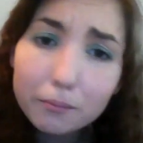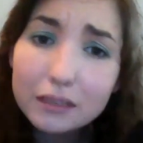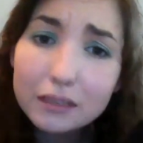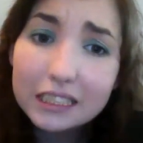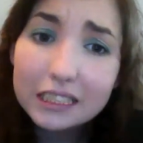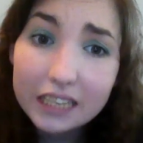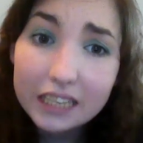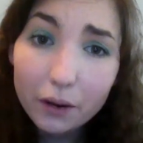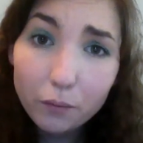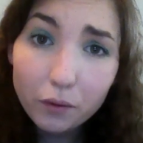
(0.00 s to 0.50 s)

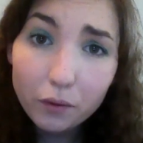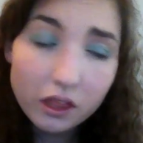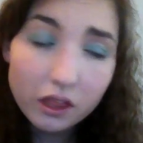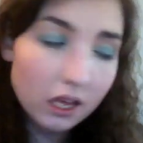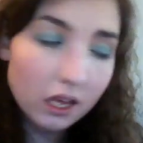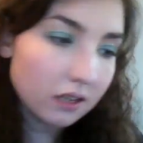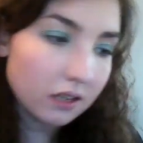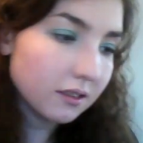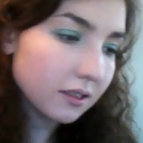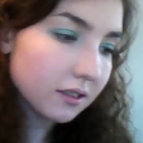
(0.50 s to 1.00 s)
Done with
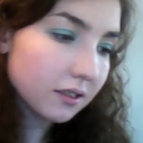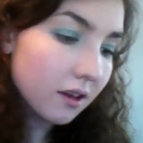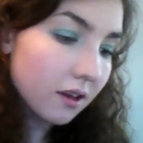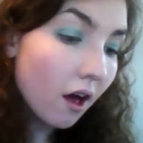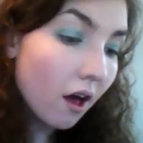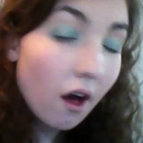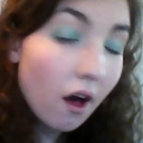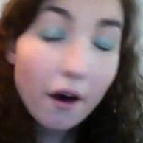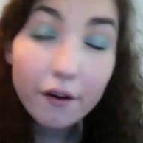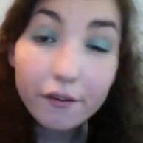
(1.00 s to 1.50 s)
this
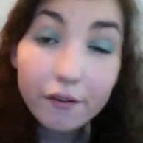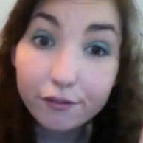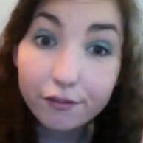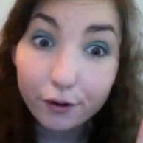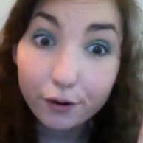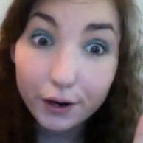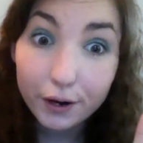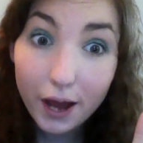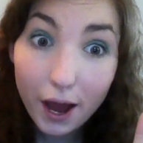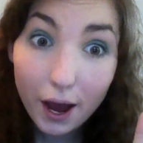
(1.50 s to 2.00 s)

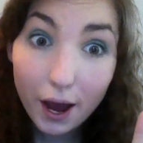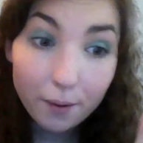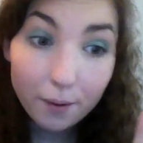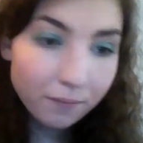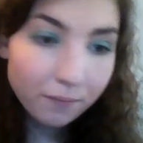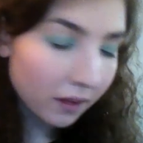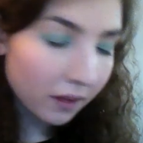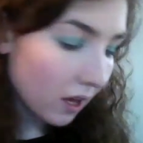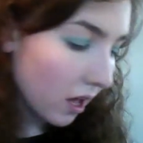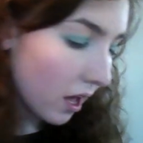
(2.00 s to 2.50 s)
for now.
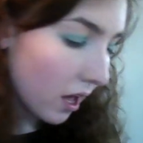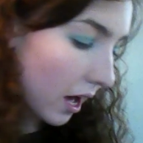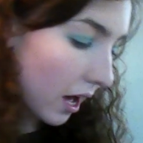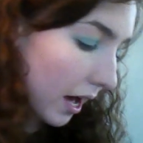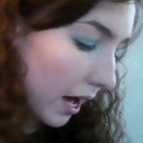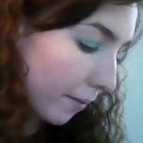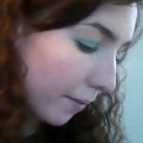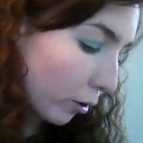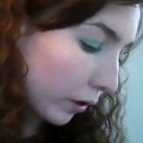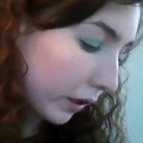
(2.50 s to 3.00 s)

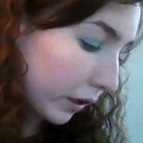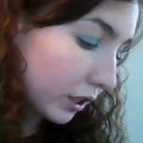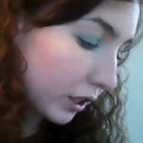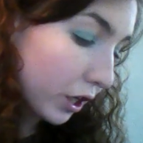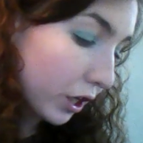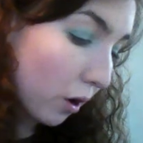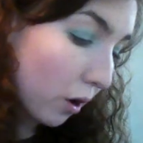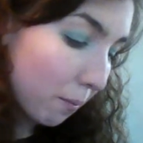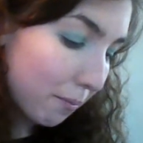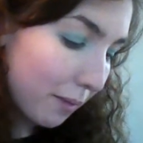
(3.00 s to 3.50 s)
I'm going to
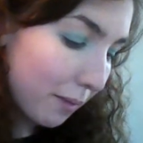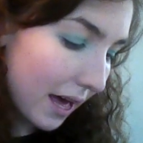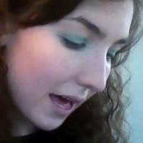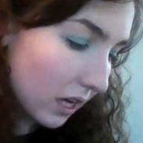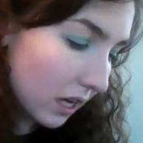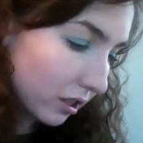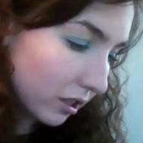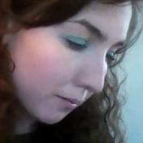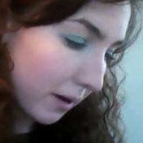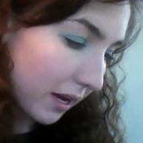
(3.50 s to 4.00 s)
go
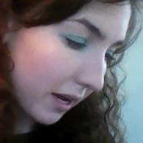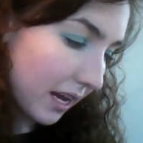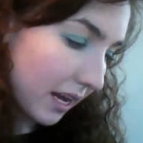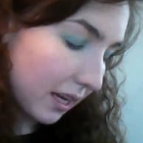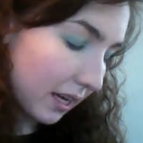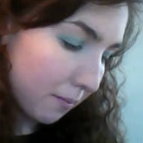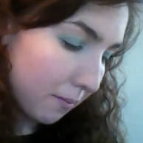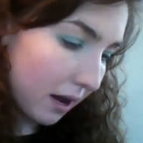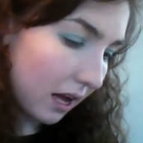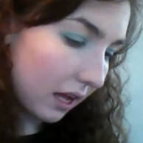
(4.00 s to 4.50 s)
back to my
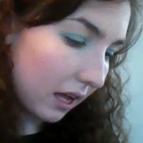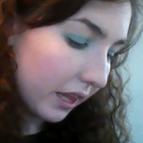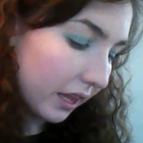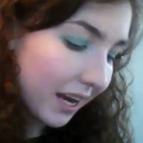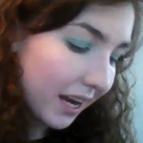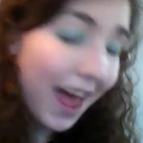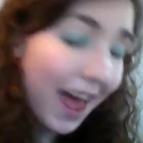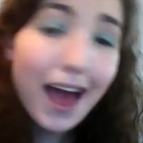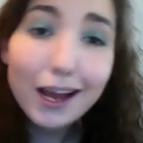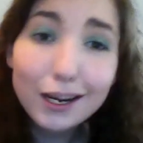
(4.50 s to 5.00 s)
Naked
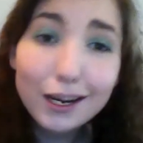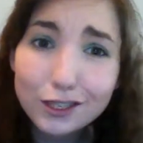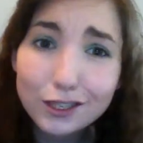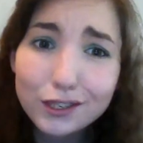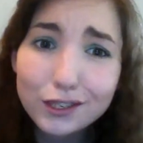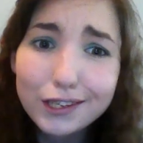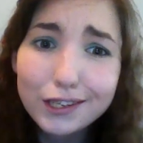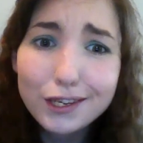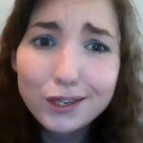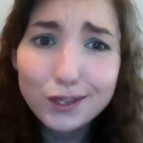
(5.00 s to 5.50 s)
palette,
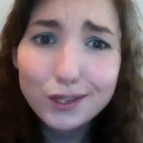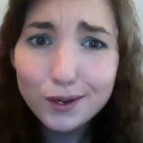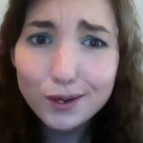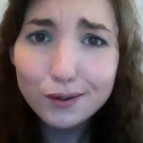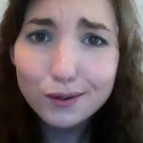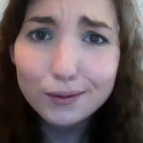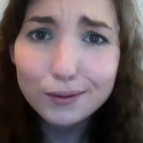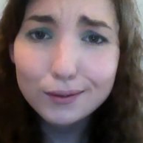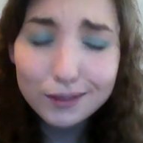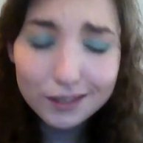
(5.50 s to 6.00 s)
actually
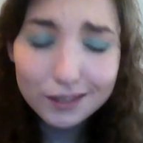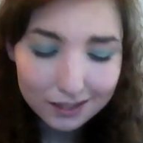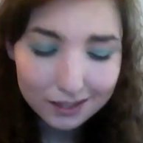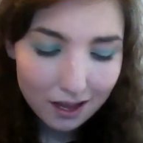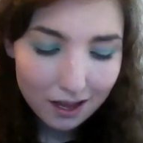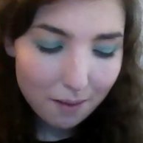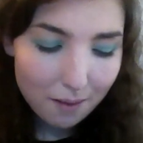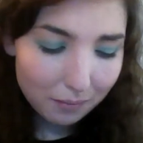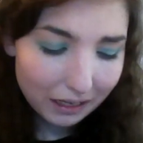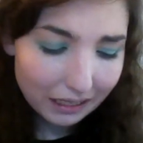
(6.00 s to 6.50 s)
use
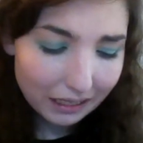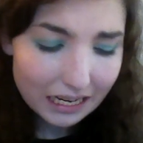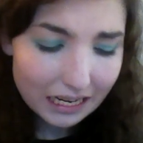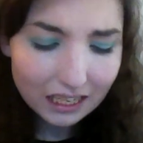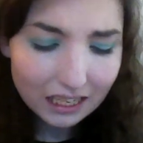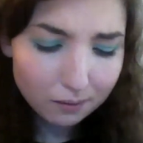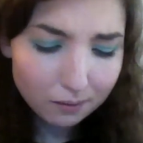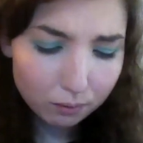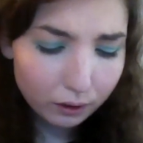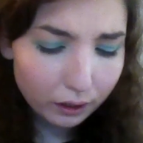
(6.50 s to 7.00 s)
my
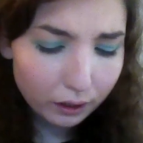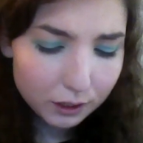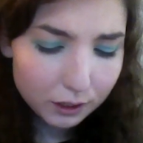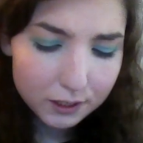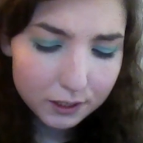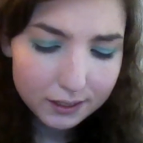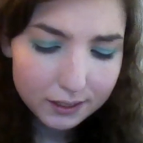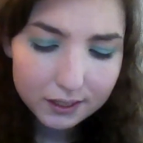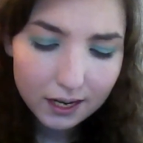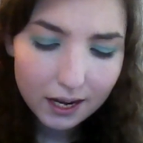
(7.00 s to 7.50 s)
Naked brush
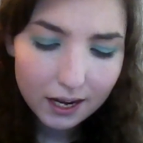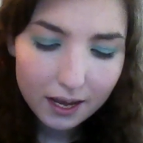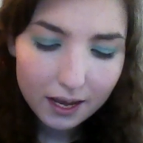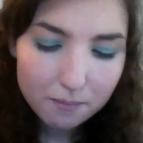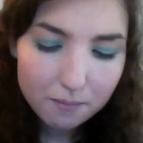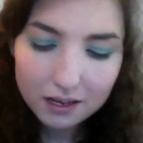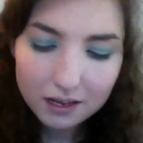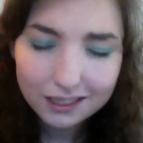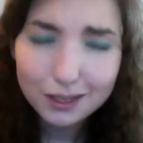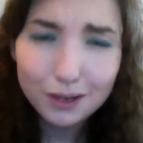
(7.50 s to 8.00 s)
this time
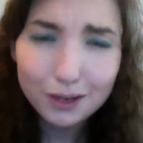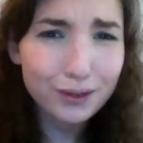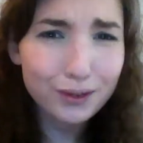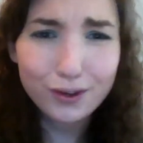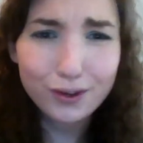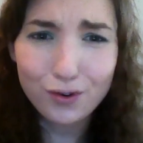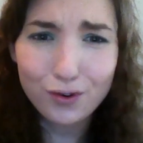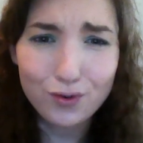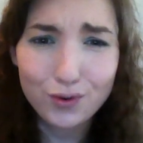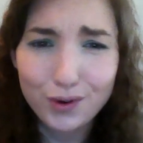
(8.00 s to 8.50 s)
because I was
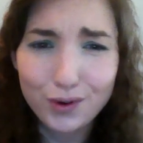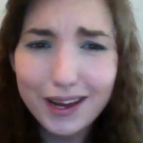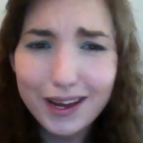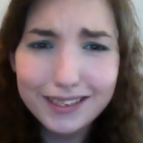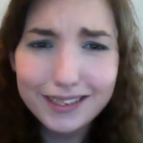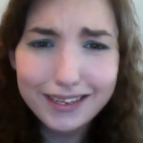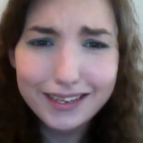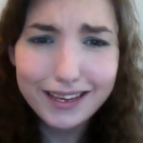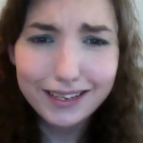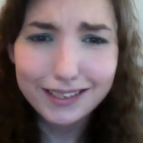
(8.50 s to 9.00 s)

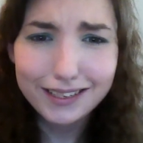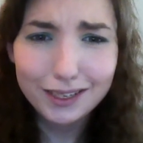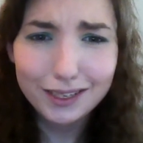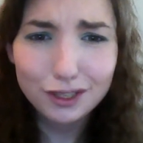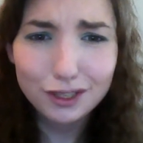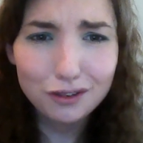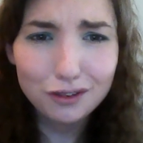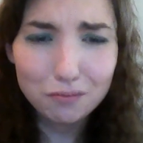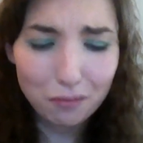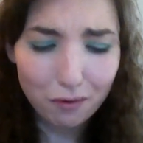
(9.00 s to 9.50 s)
crazy and didn't
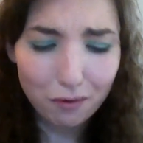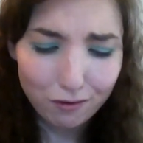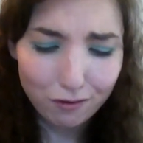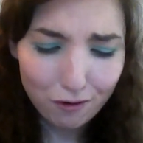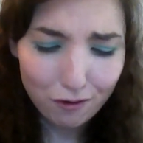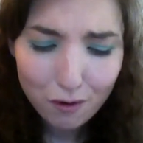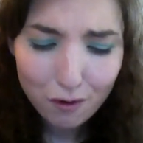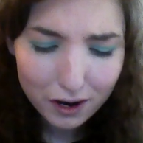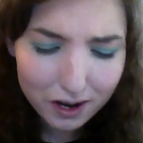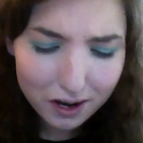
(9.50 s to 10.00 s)
do it
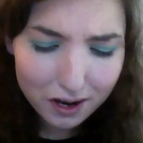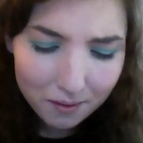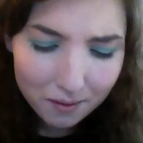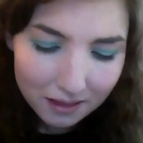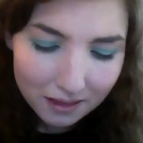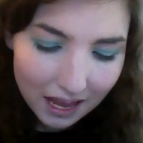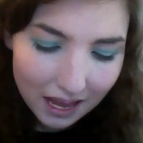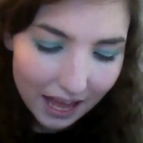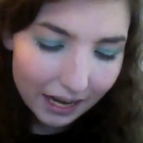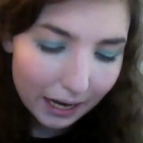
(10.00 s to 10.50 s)
before.
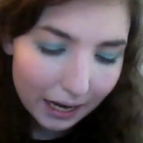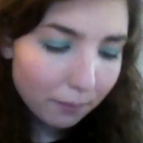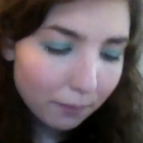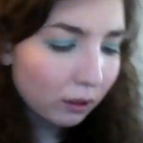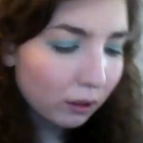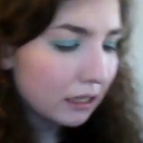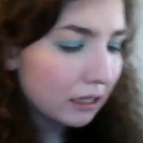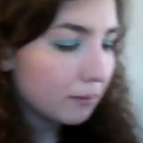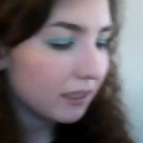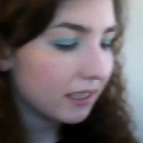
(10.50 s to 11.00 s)
And I'm
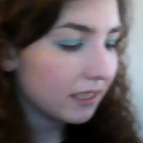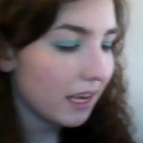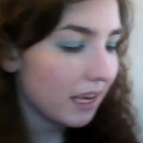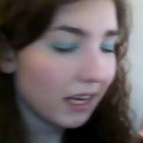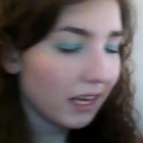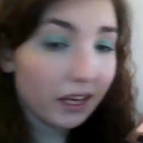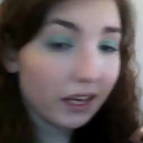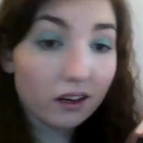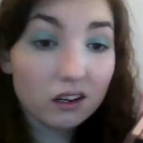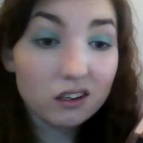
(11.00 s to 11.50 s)
going to be
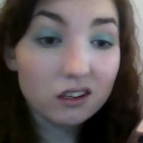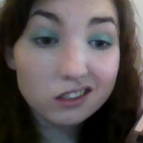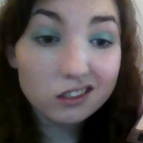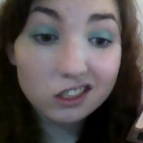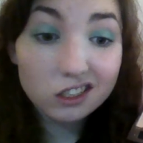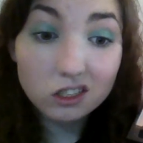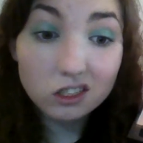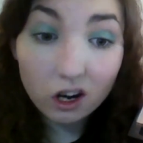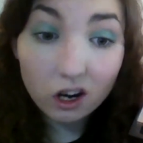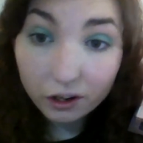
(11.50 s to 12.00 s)
taking
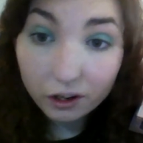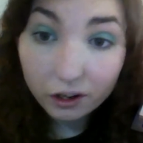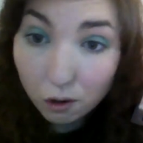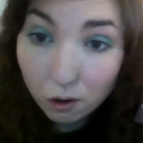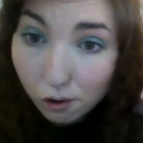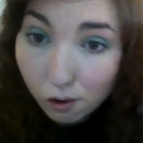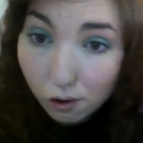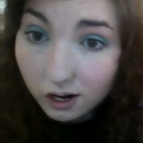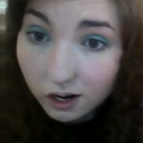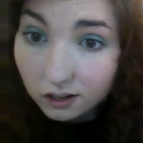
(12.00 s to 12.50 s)
Dark
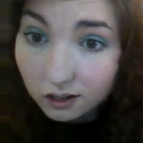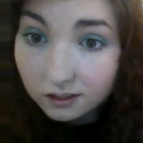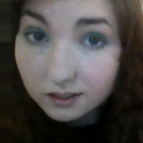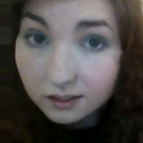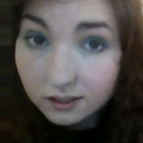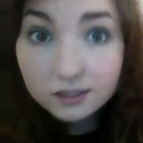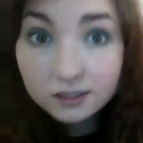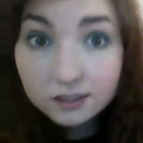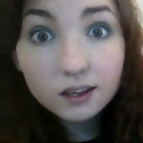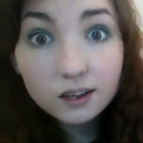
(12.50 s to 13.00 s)

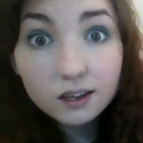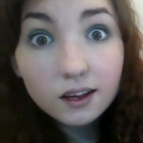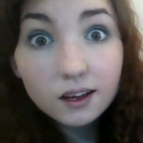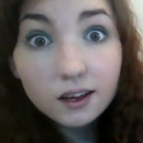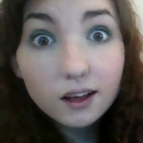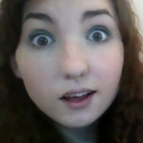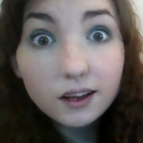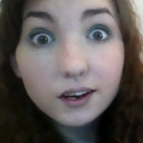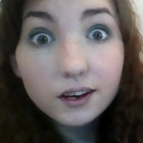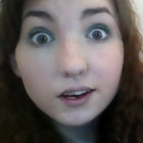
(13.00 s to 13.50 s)
Horse,
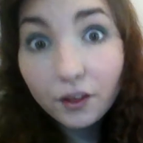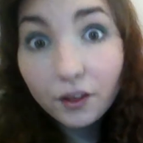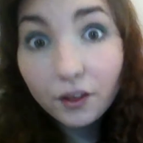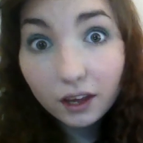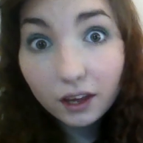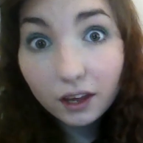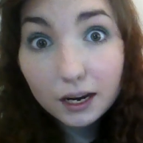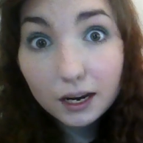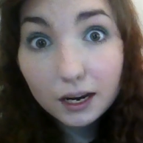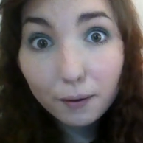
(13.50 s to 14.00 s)
not the
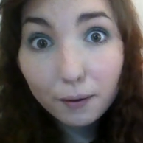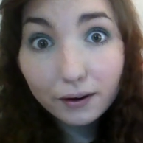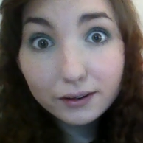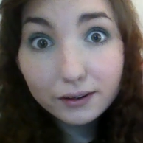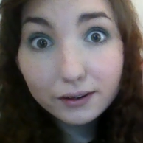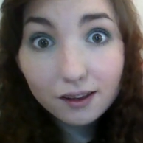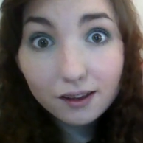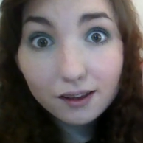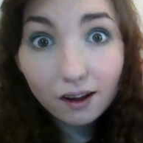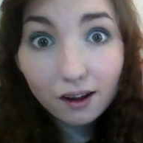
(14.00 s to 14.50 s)
Katy Perry
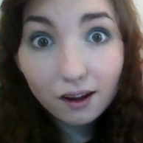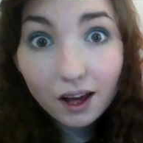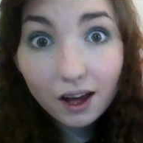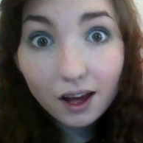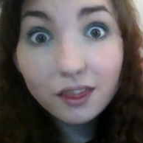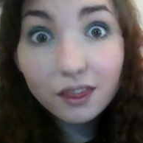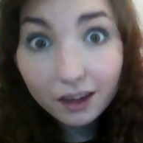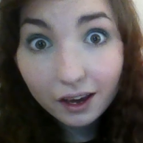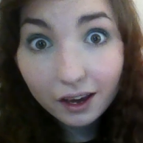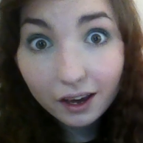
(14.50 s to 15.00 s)
song,
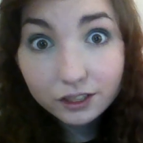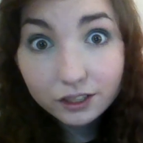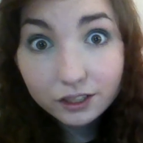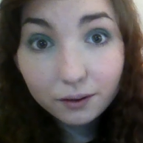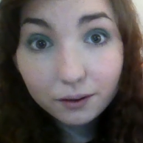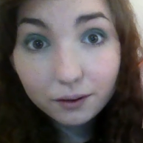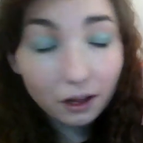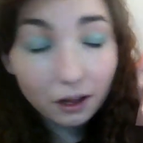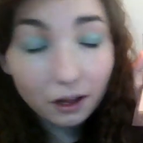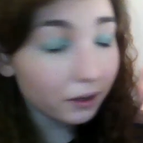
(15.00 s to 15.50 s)
the
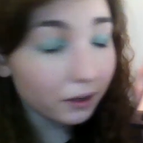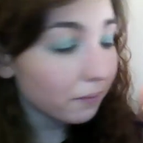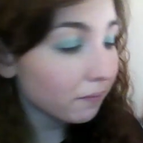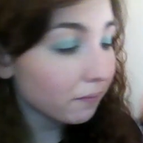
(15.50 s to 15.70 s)
eyeshadow color.